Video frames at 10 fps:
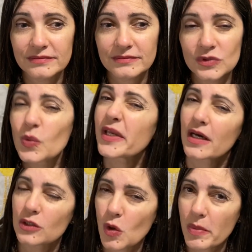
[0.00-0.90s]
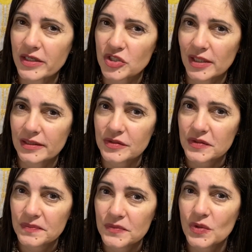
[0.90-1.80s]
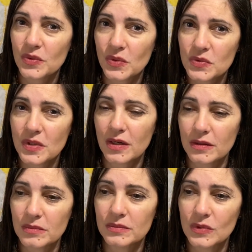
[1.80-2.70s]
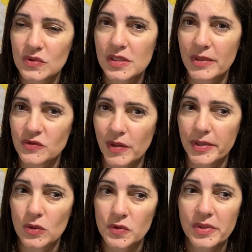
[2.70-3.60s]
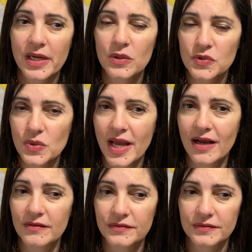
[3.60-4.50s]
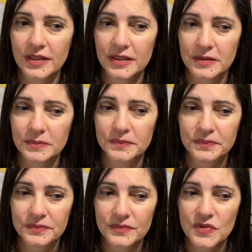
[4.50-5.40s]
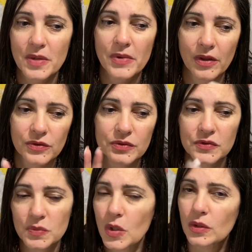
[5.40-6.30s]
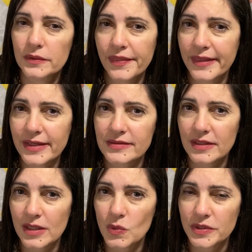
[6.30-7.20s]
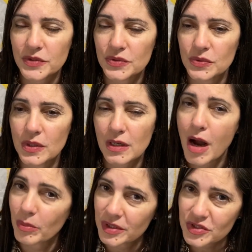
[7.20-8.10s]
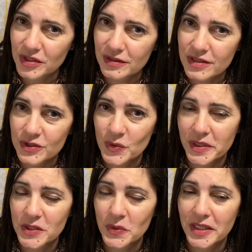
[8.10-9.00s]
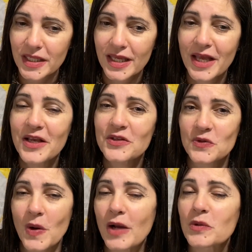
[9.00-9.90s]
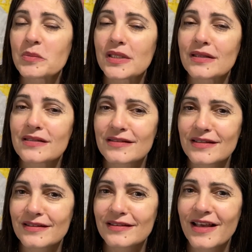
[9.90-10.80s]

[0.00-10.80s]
doing a no-buy challenge. So those are mostly my scrappy goals. But I also have some other small things that I want to accomplish in the year 2020. So I will be listing